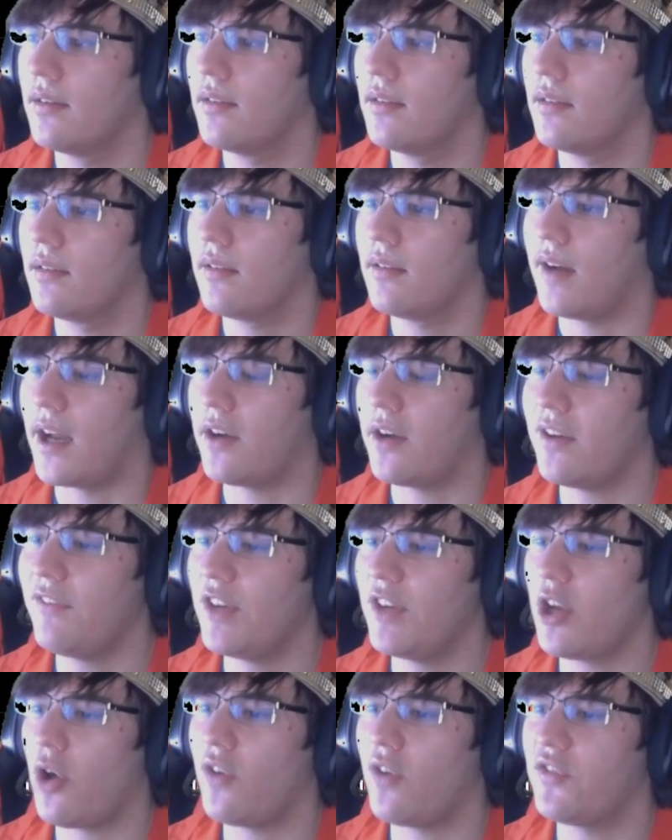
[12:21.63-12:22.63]
I don't
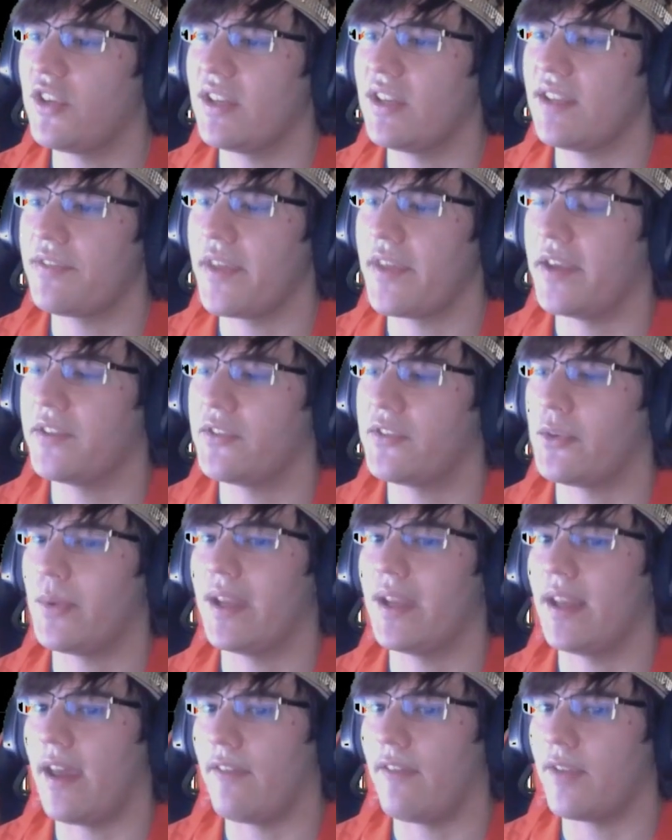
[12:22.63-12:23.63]
even know if you need the
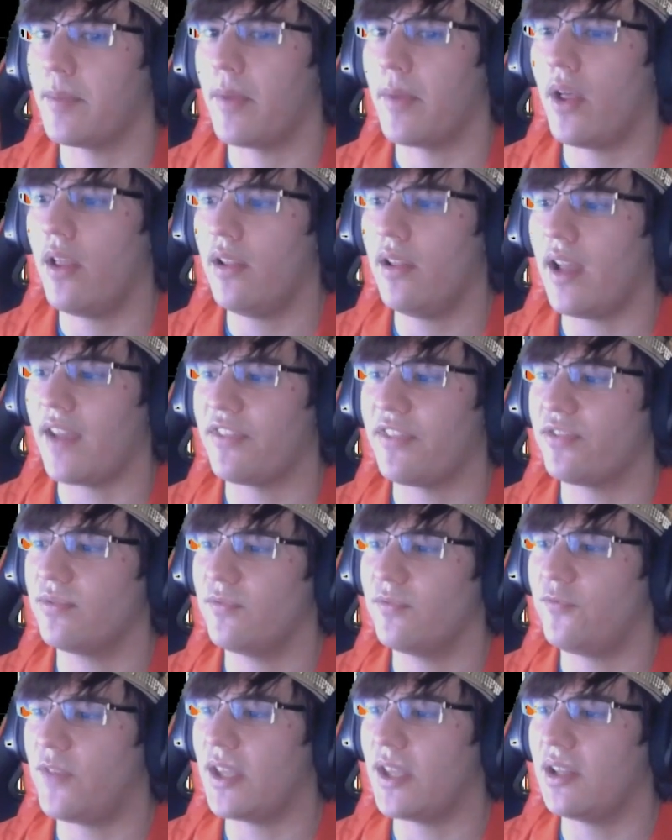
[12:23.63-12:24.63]
Hisuian Heavy Ball. I
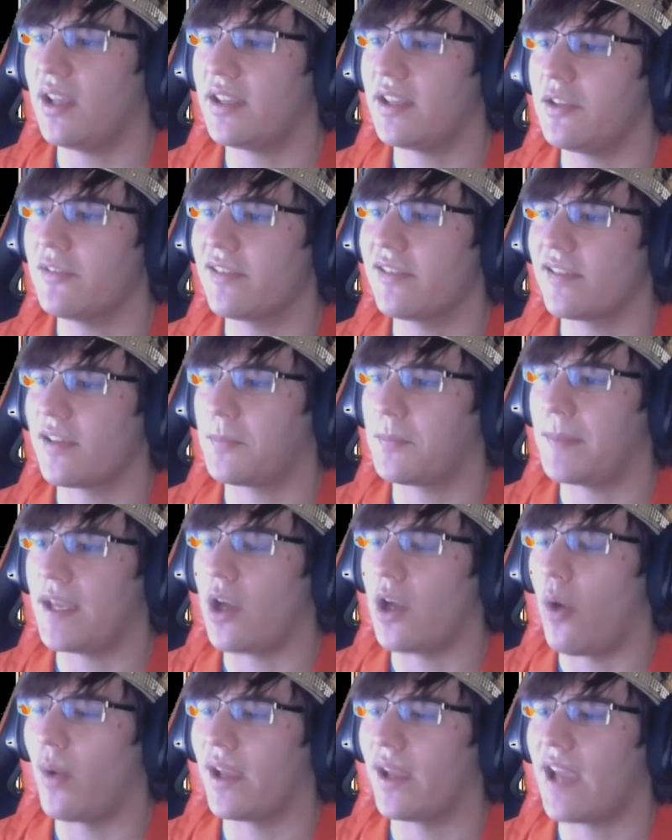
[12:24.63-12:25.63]
feel like you should just be
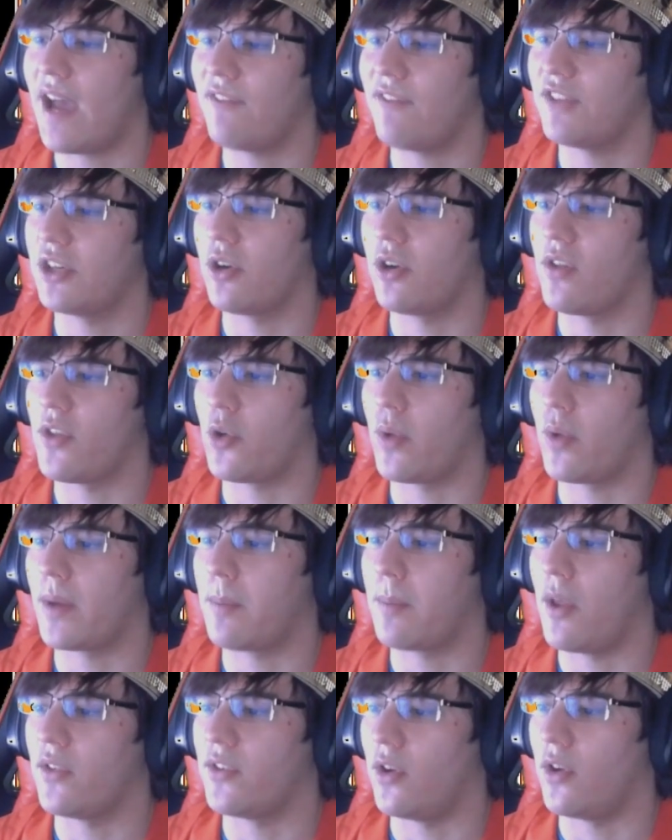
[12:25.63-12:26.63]
going heavier on the Quick
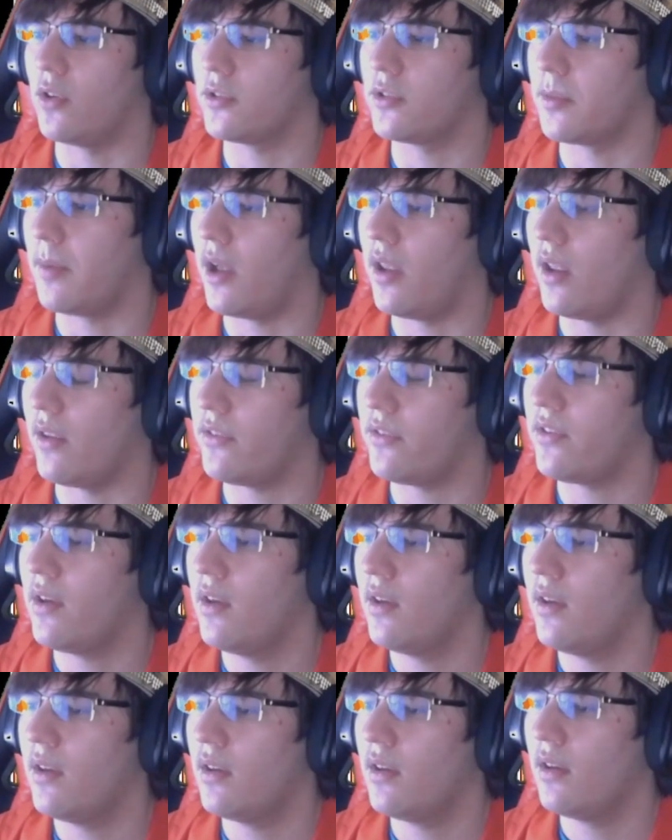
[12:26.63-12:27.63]
Balls and Ultra Balls.
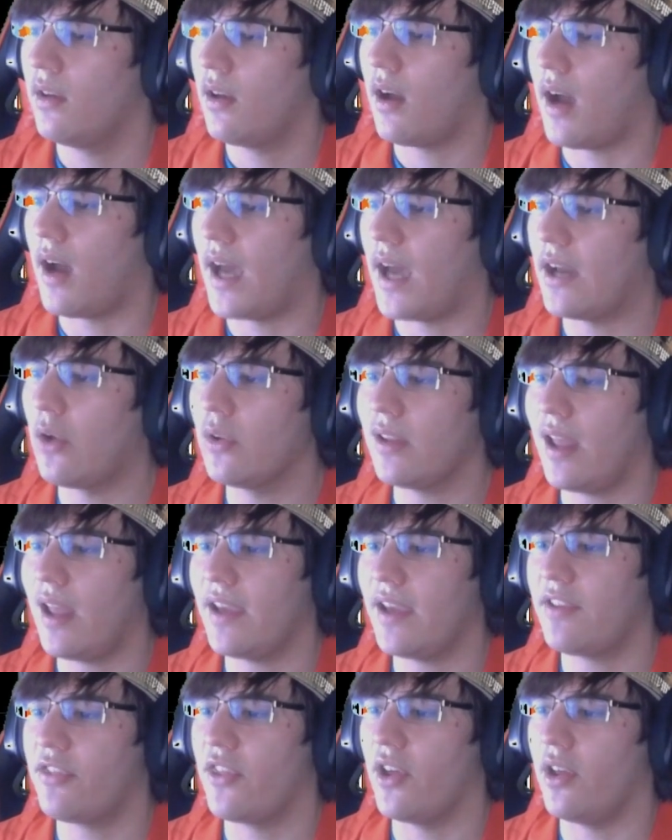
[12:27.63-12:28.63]
I don't
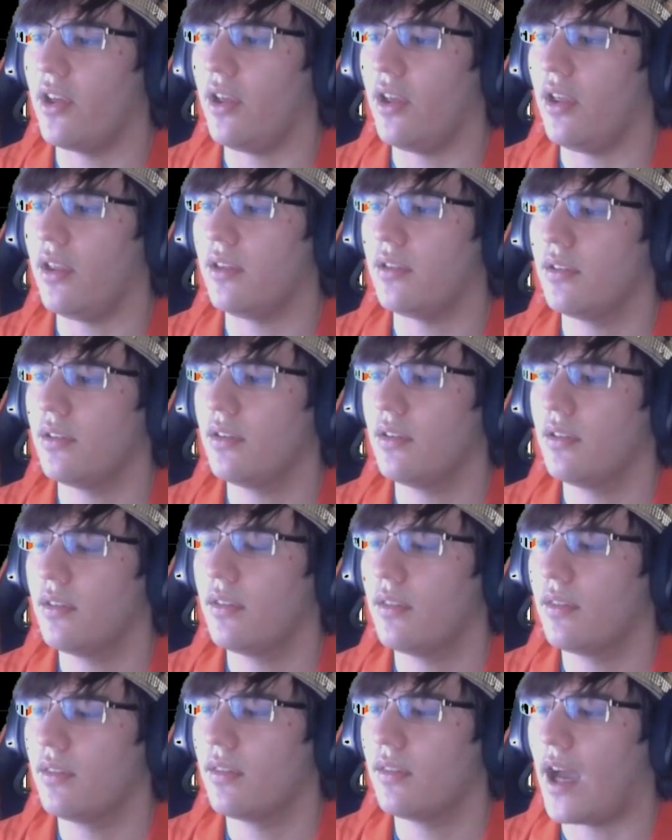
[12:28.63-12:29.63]
like
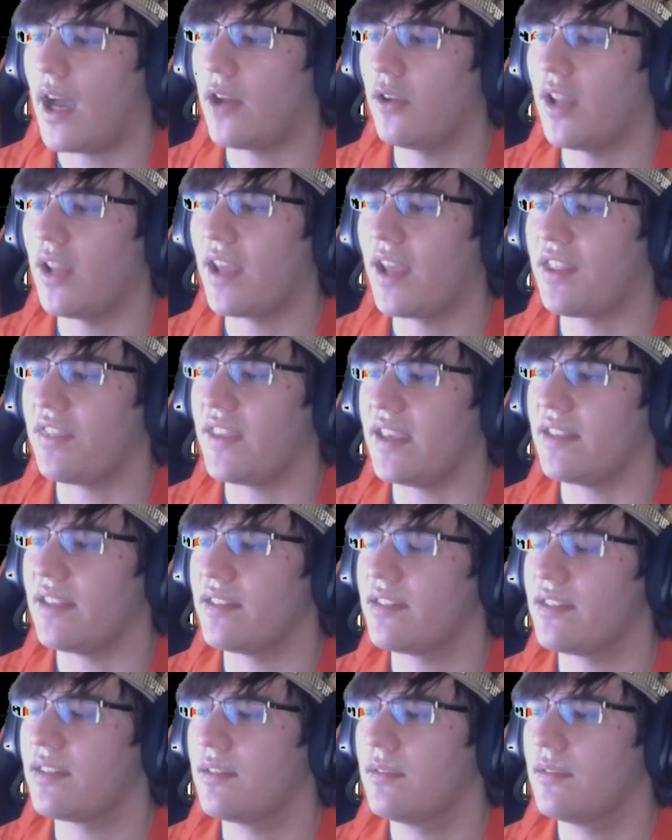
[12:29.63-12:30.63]
these.